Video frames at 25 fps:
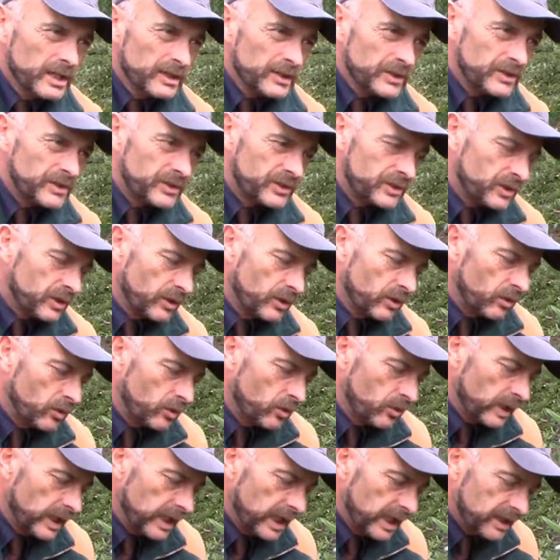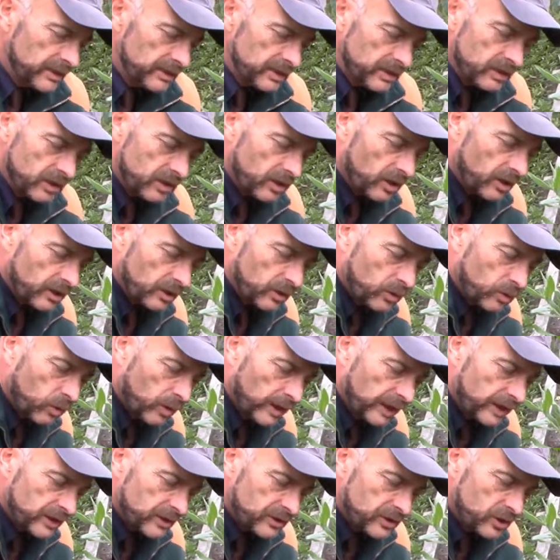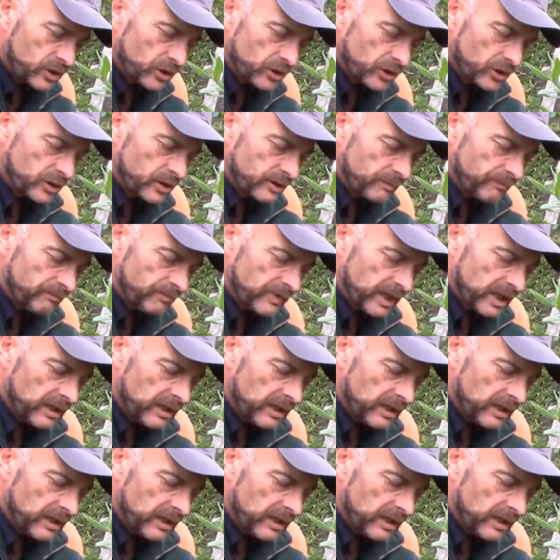so it's not quite as good.